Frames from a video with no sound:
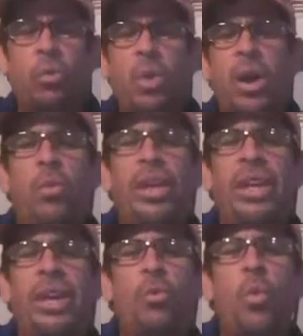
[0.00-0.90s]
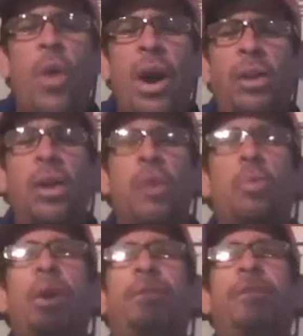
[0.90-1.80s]
where we can walk
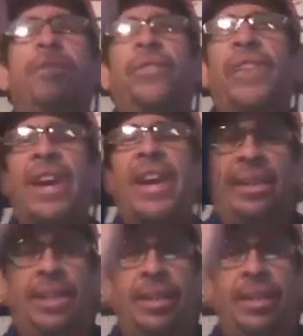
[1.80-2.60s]
with faith.